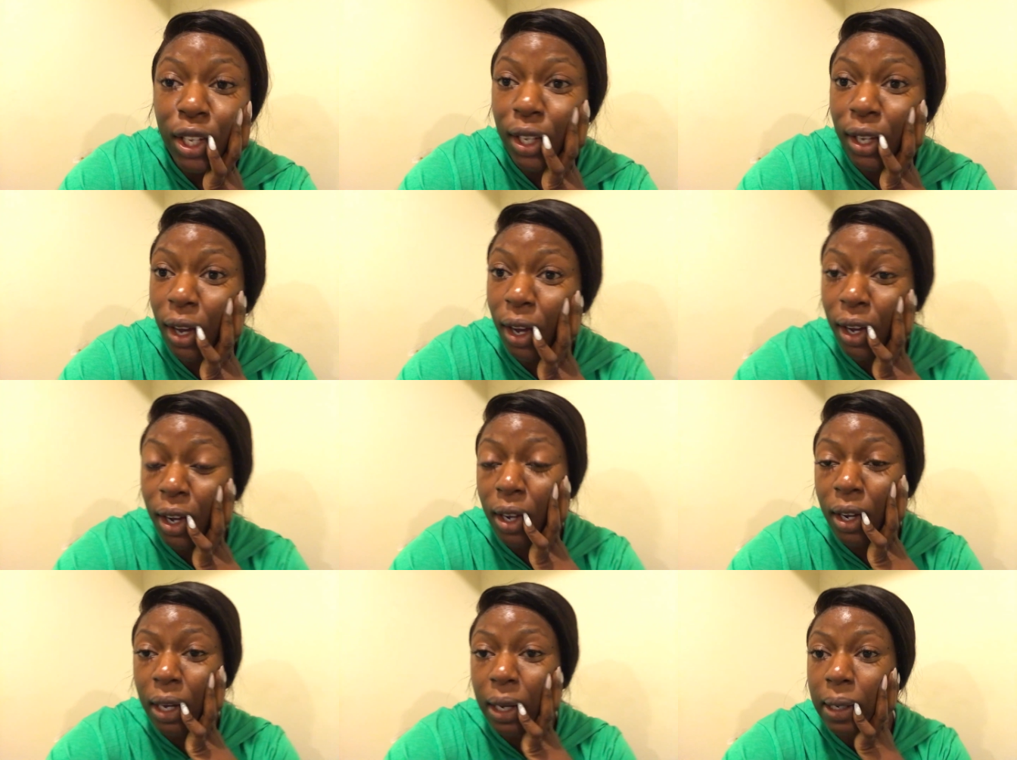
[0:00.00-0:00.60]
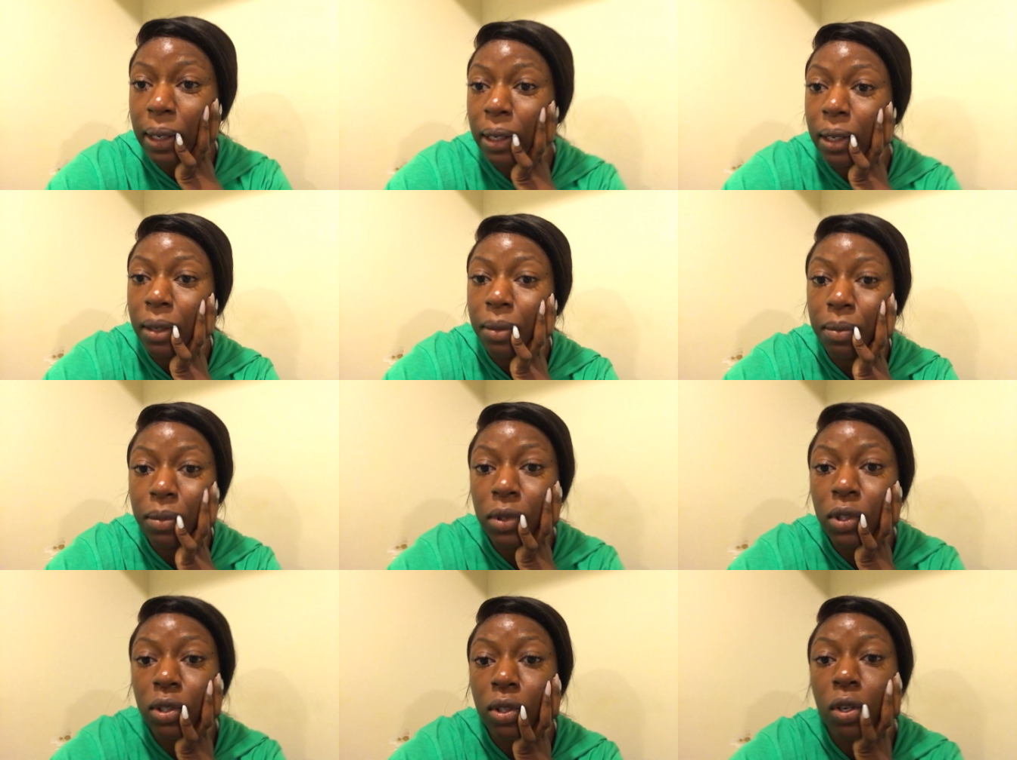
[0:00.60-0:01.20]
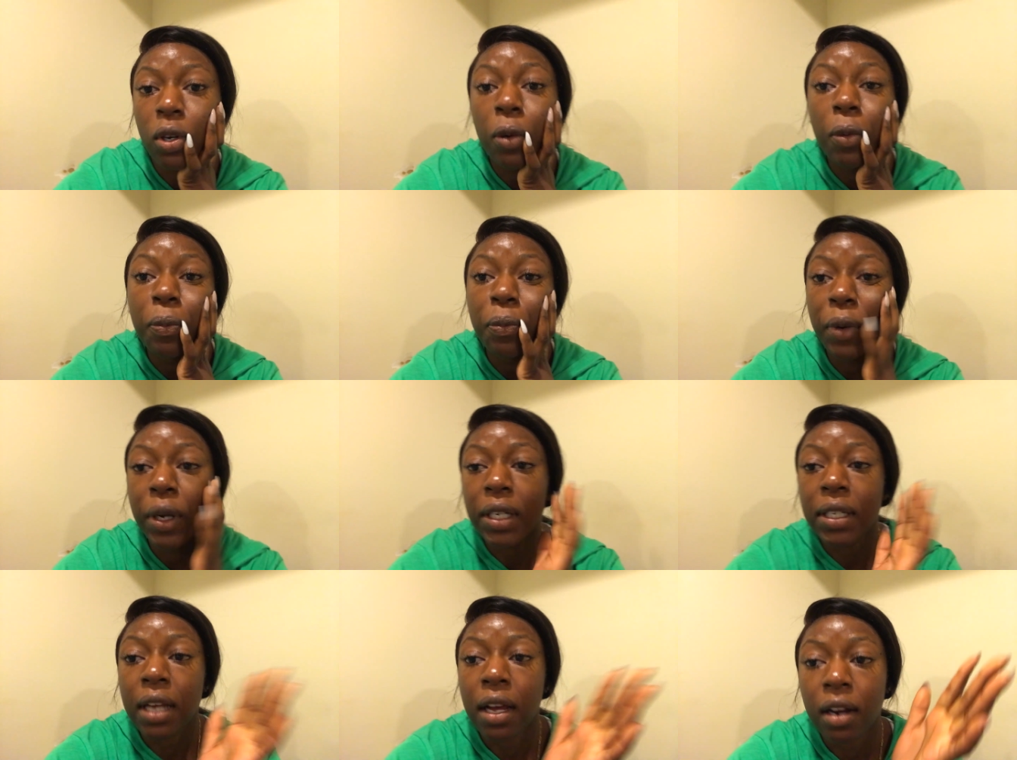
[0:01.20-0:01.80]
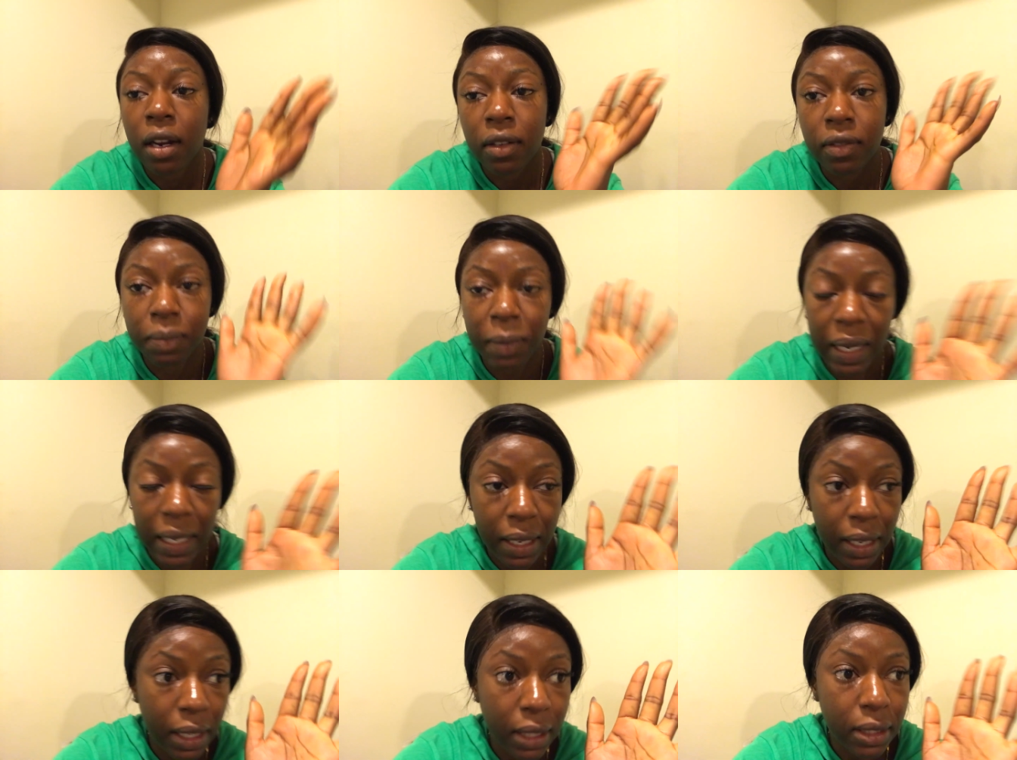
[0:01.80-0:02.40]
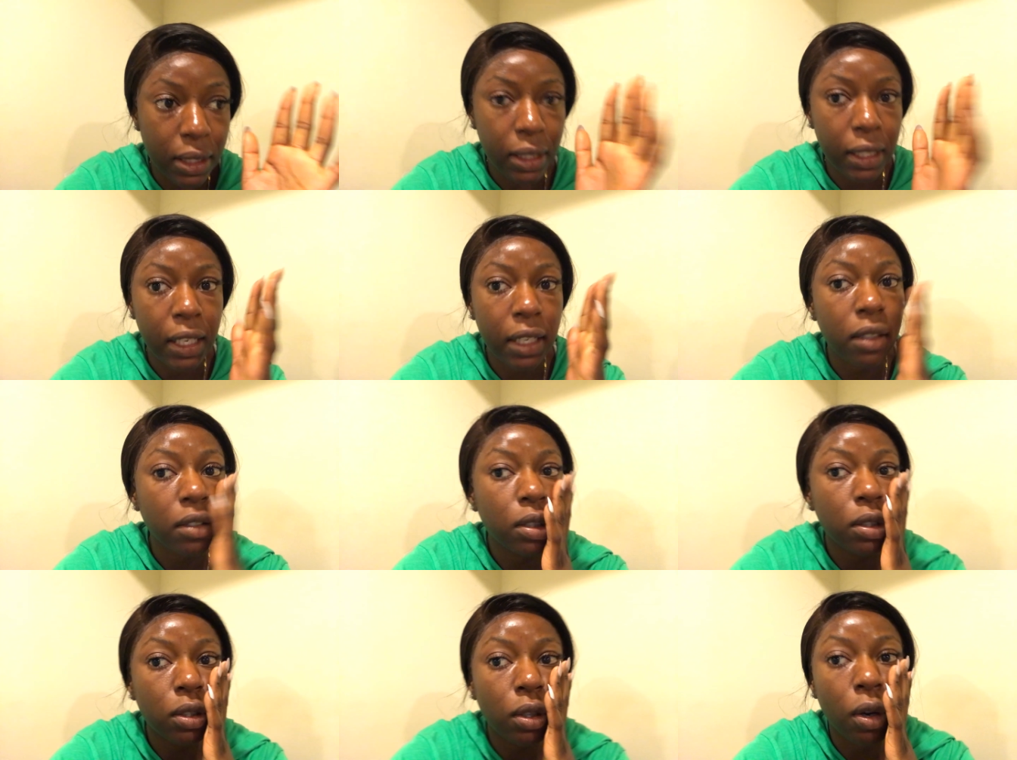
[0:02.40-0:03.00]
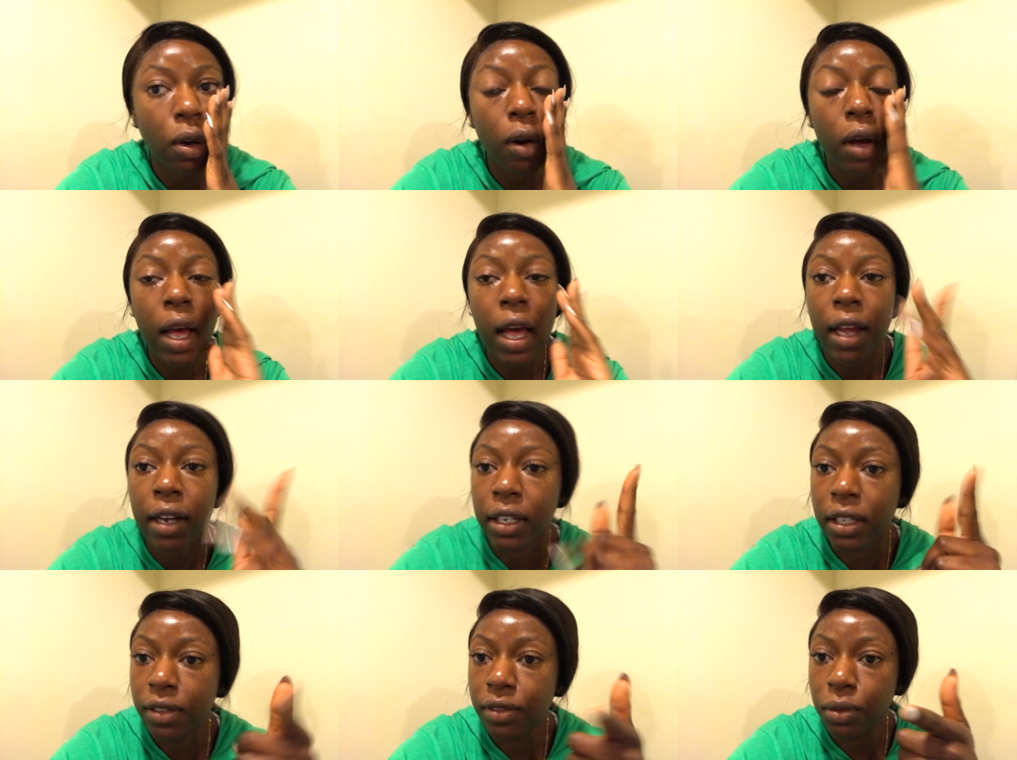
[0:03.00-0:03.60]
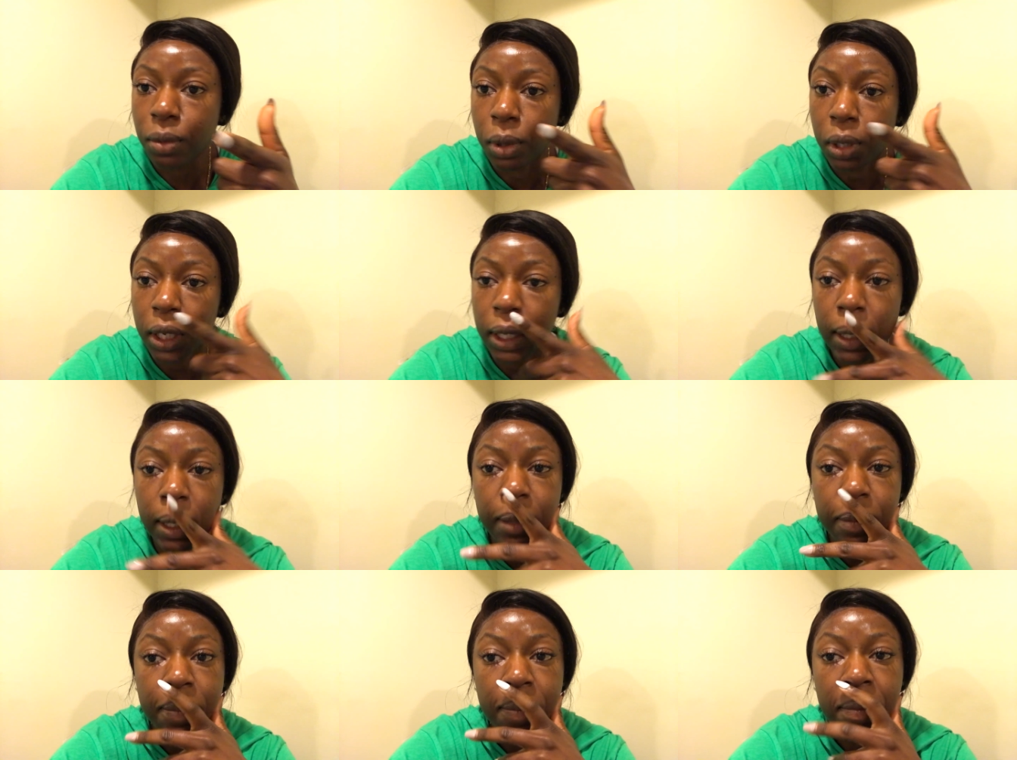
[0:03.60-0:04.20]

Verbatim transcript: yeah um so breakdown of my day today so I leave work